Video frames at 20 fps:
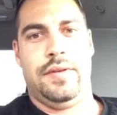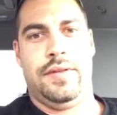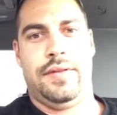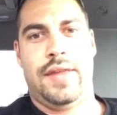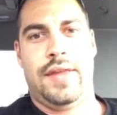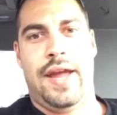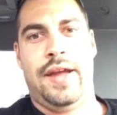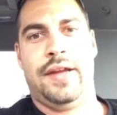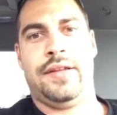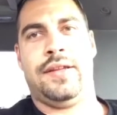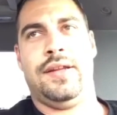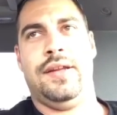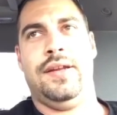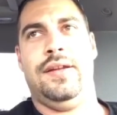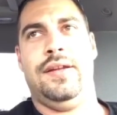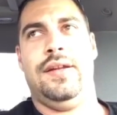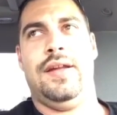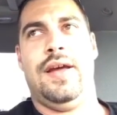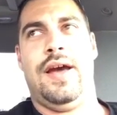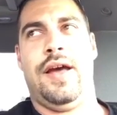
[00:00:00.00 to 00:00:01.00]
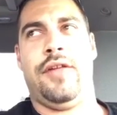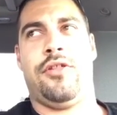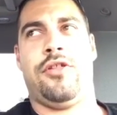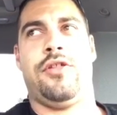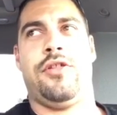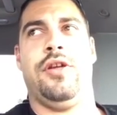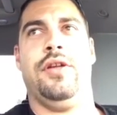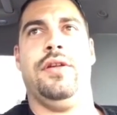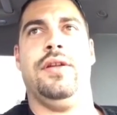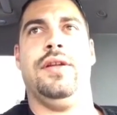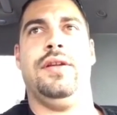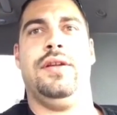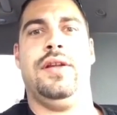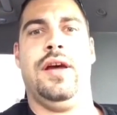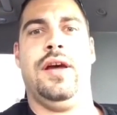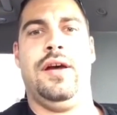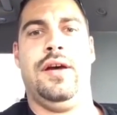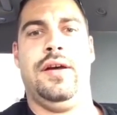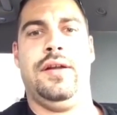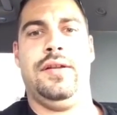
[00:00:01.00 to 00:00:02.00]
things that I shouldn't have
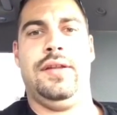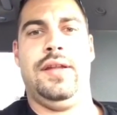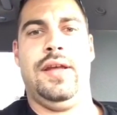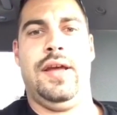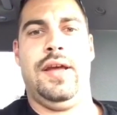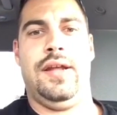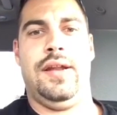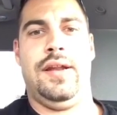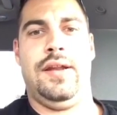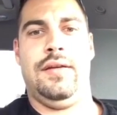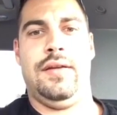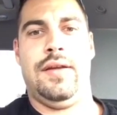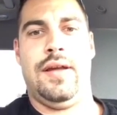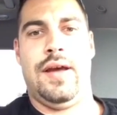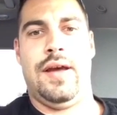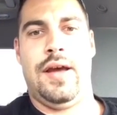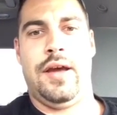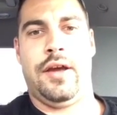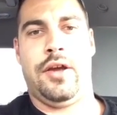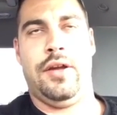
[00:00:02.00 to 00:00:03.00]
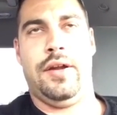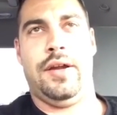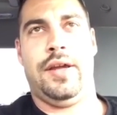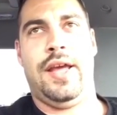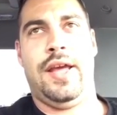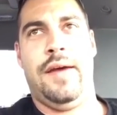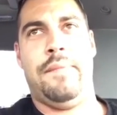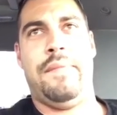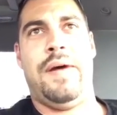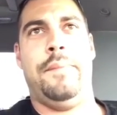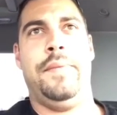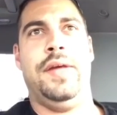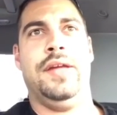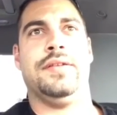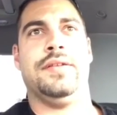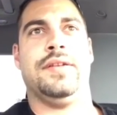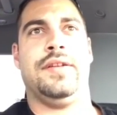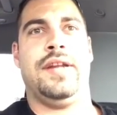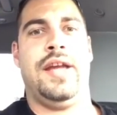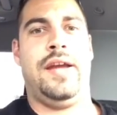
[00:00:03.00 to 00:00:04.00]
done that I could have kept my
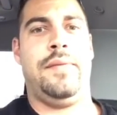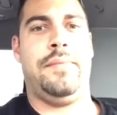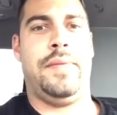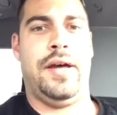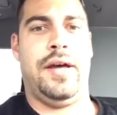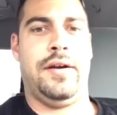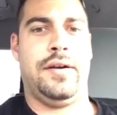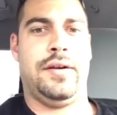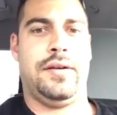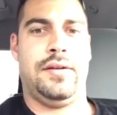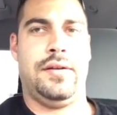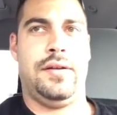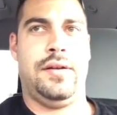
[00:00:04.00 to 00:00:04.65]
business name better.